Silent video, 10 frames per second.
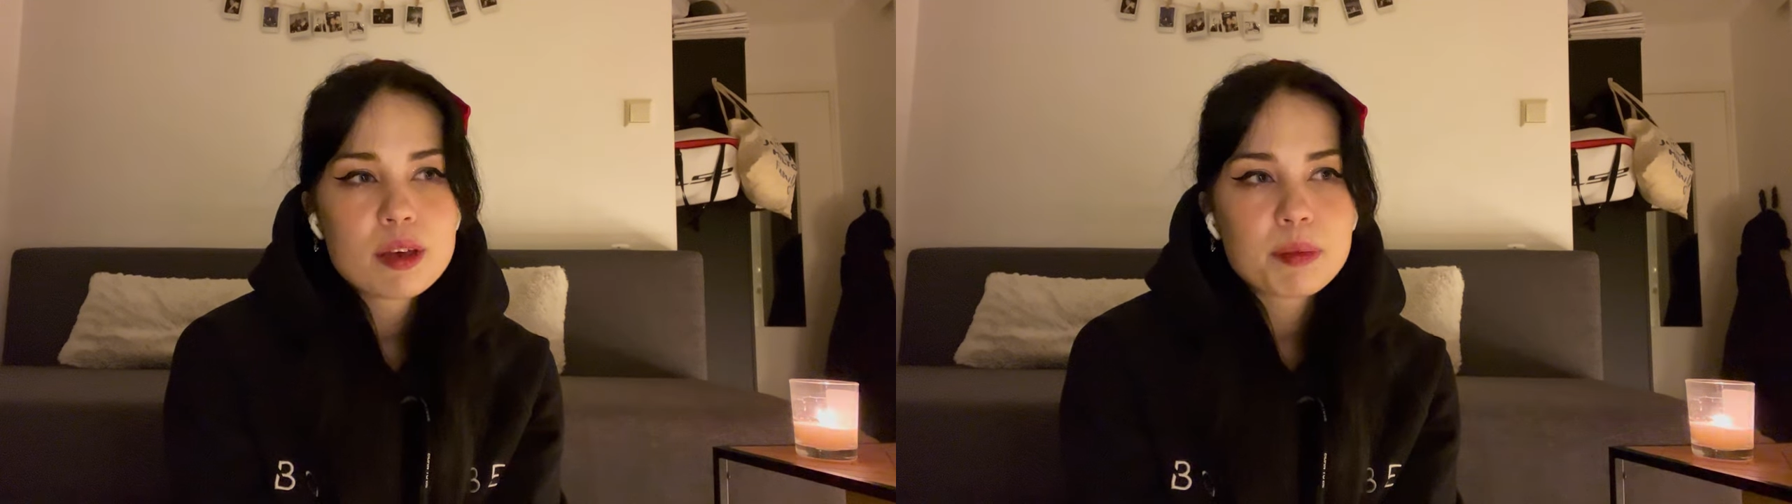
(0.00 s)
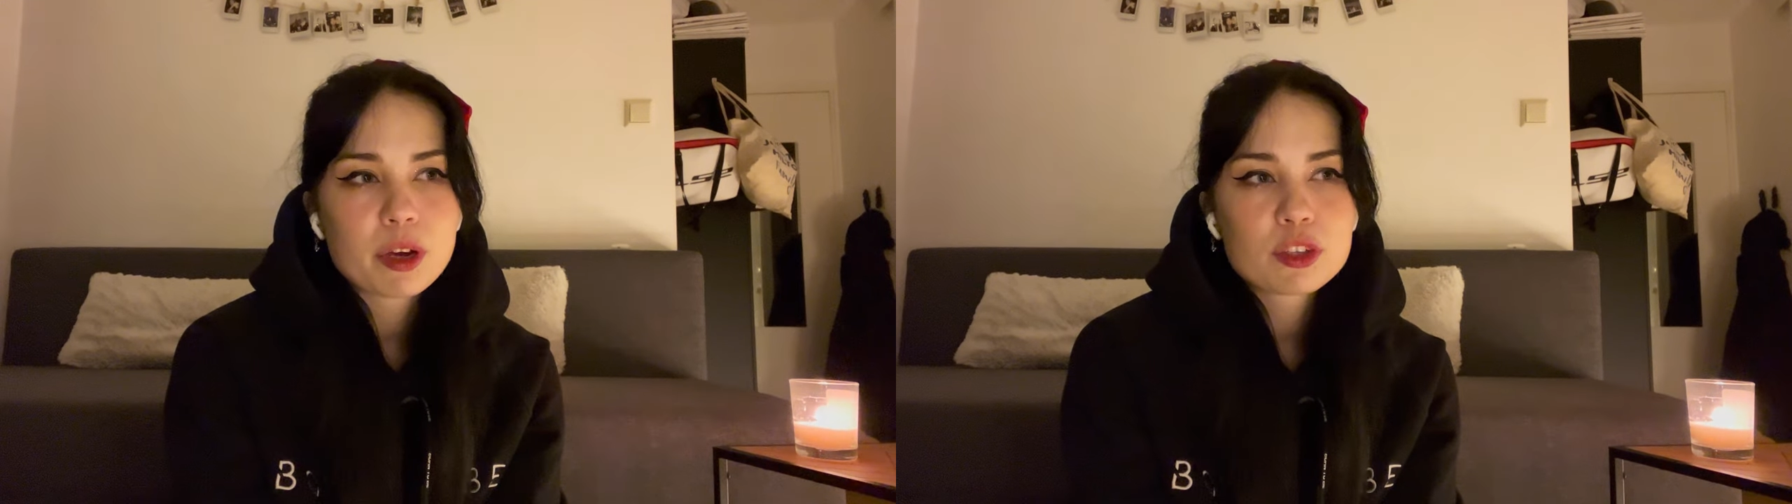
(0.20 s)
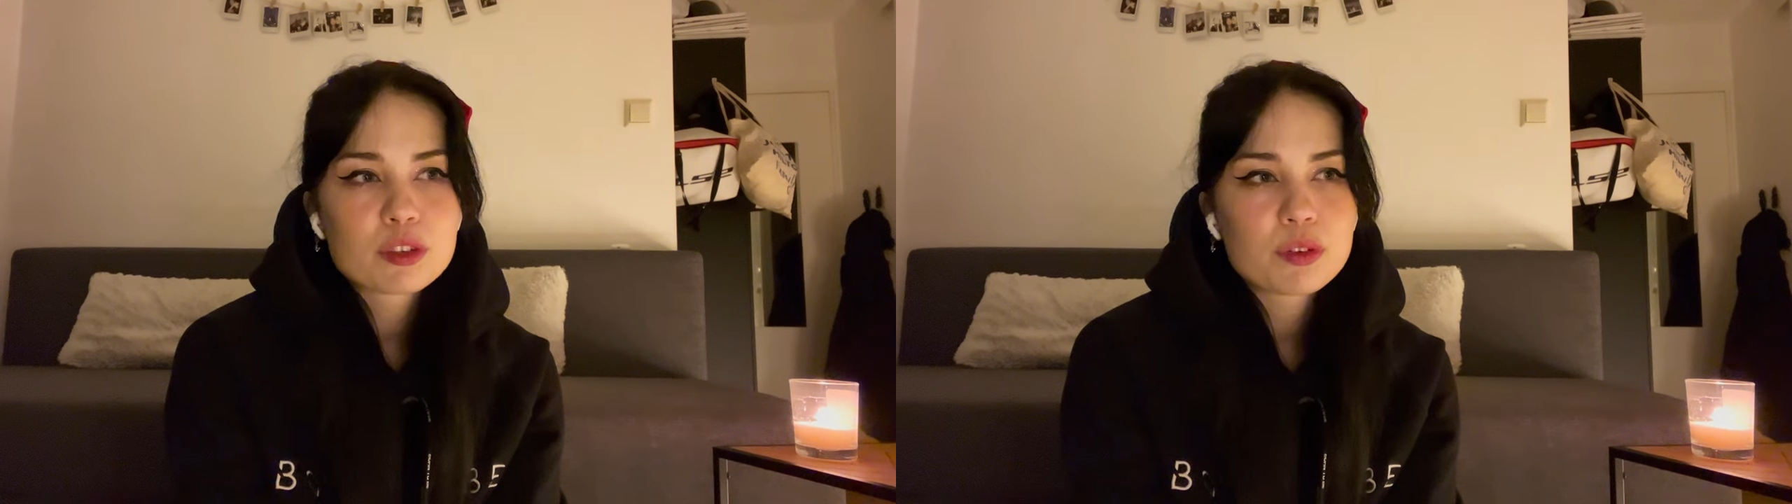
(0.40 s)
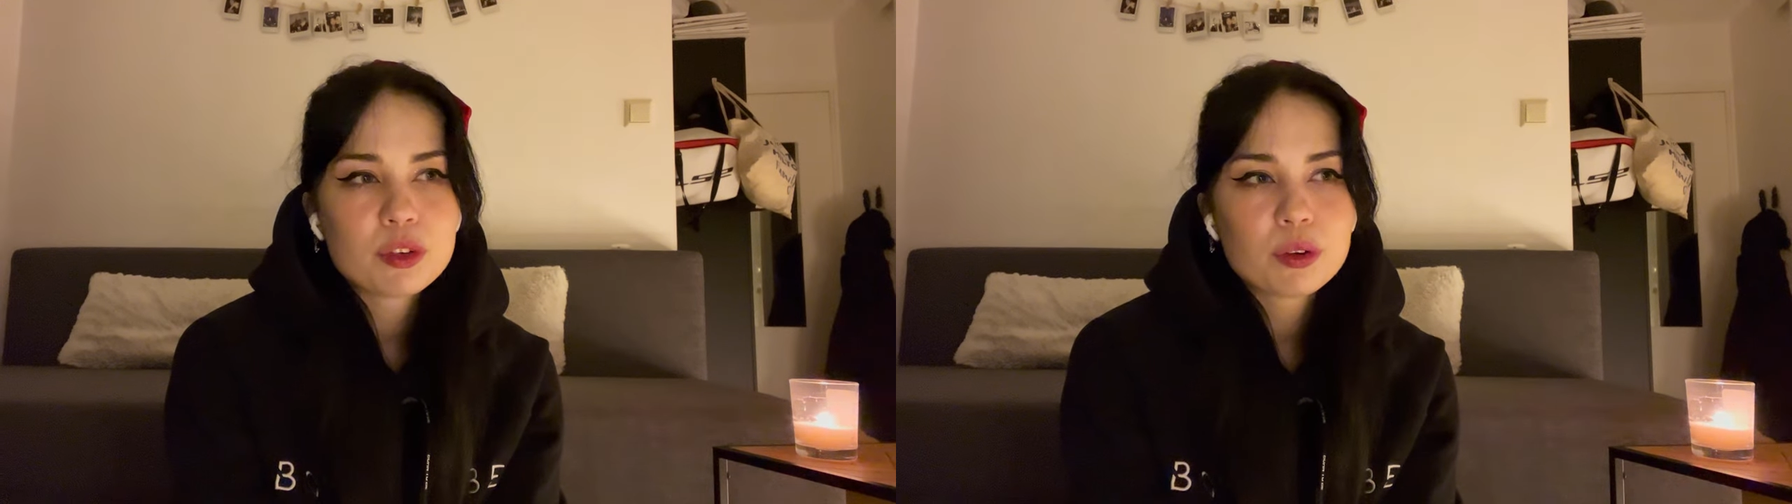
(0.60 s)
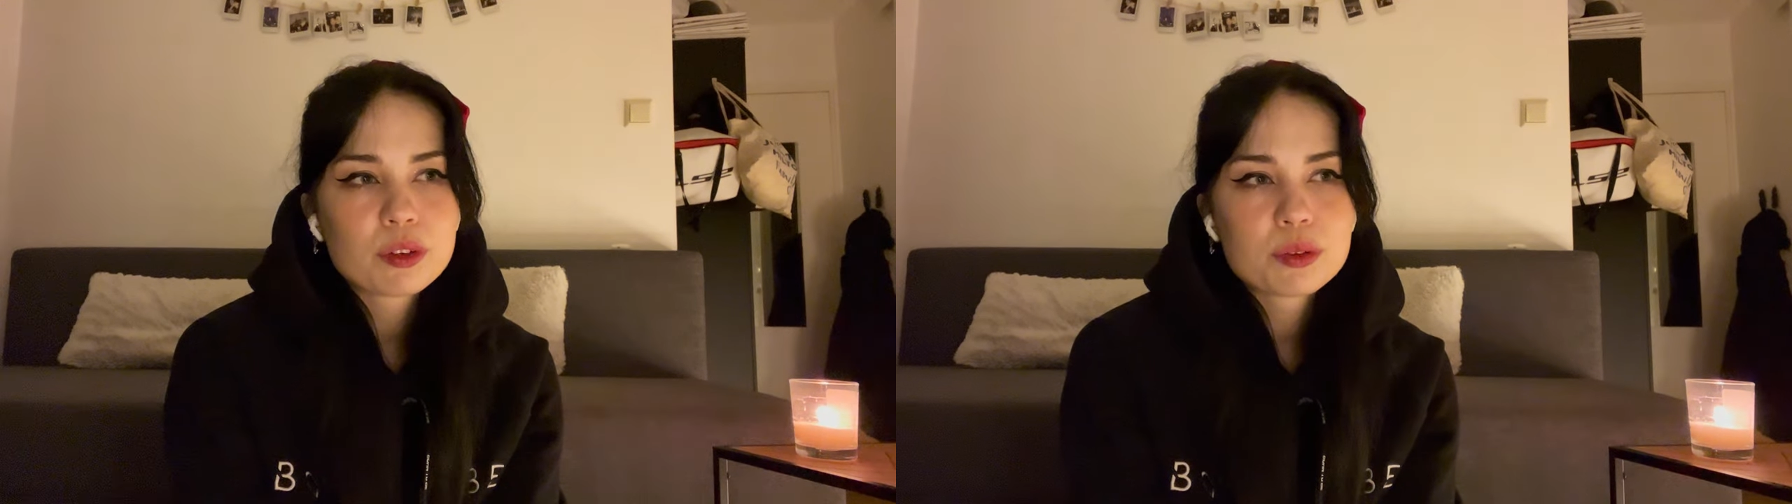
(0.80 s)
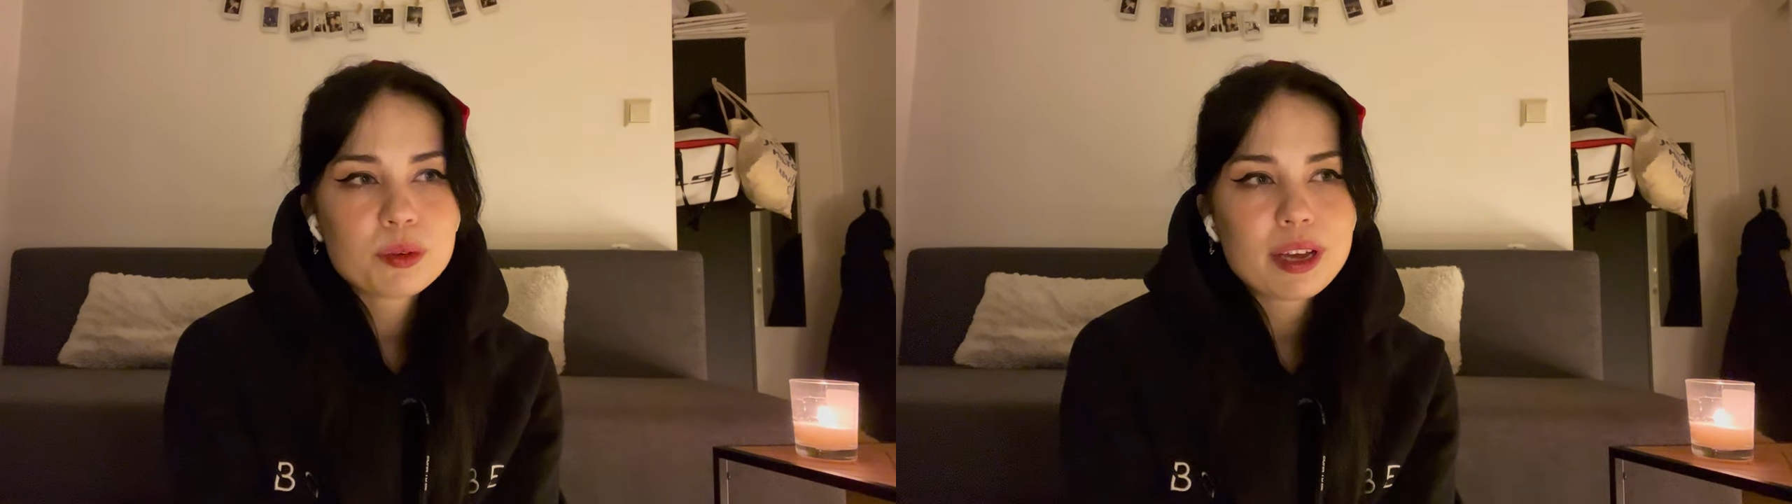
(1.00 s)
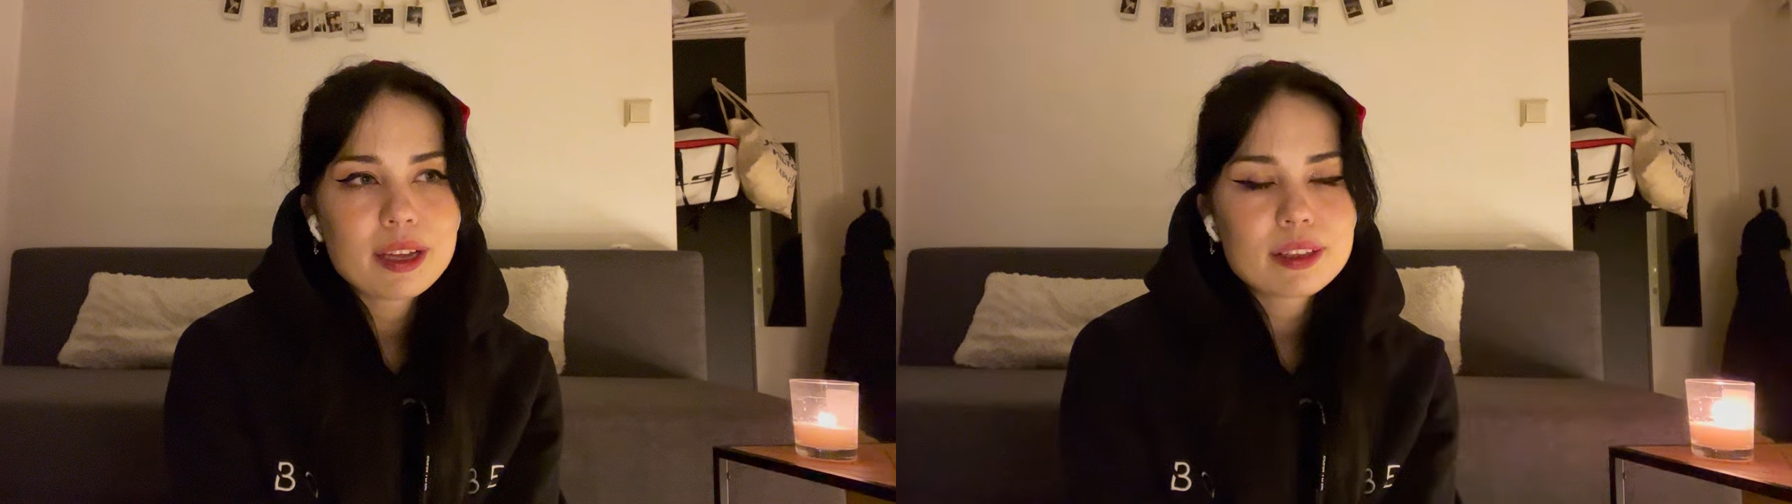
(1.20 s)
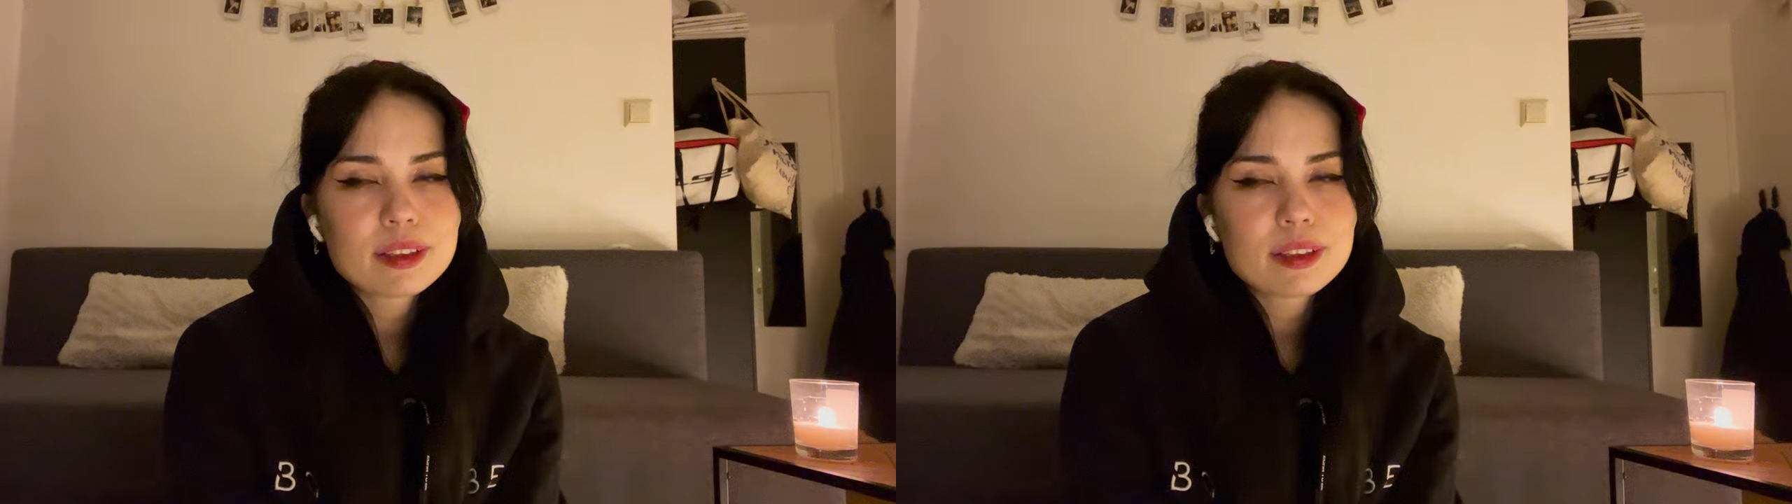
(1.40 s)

because if you don't do that,